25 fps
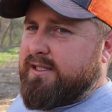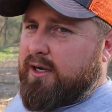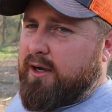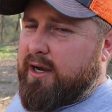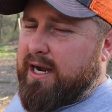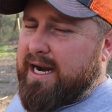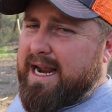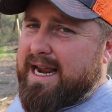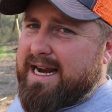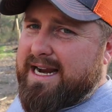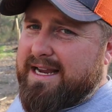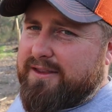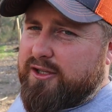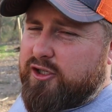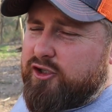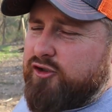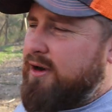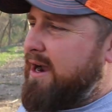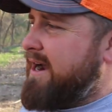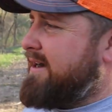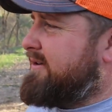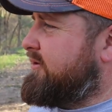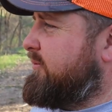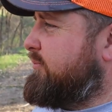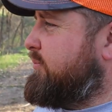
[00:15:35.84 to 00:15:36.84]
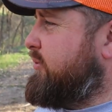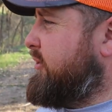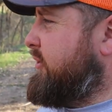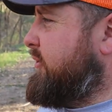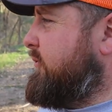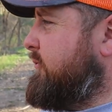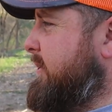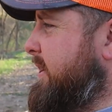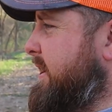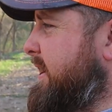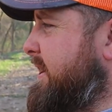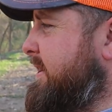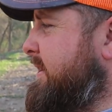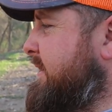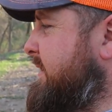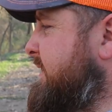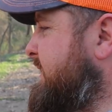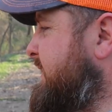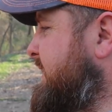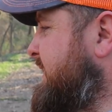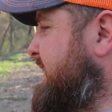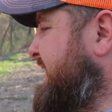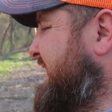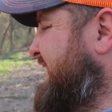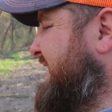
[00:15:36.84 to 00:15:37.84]
So I gotta get the tractor put away.
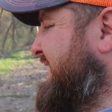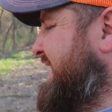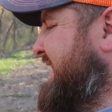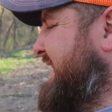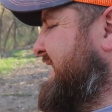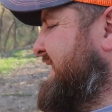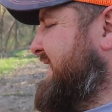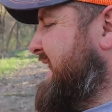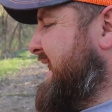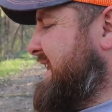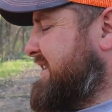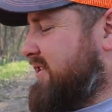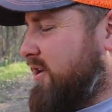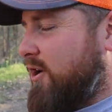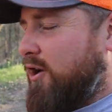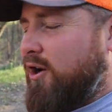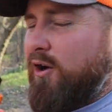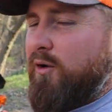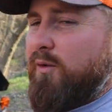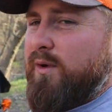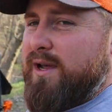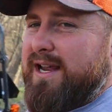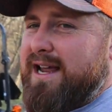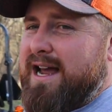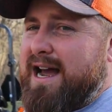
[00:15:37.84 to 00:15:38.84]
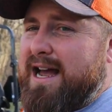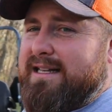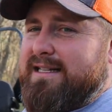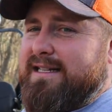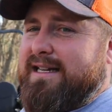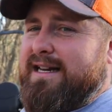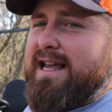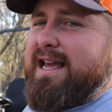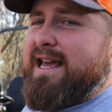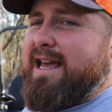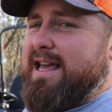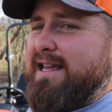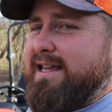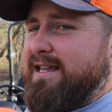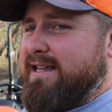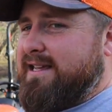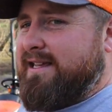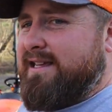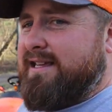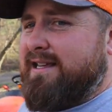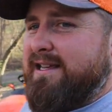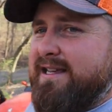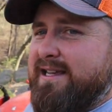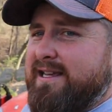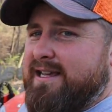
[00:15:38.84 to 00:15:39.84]
That's all we got today.
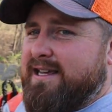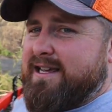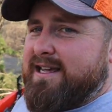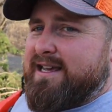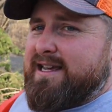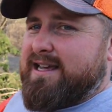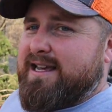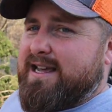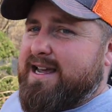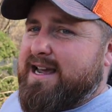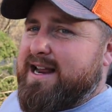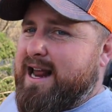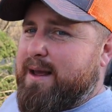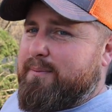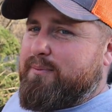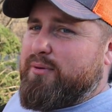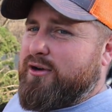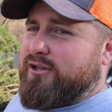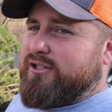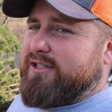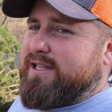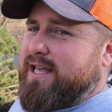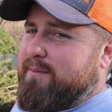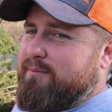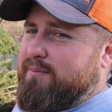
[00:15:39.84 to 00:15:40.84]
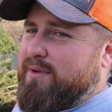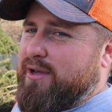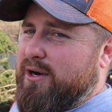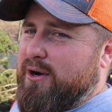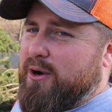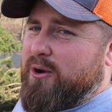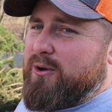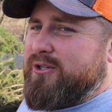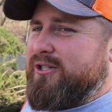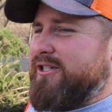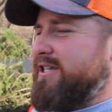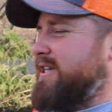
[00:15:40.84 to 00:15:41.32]
And I pushed that big old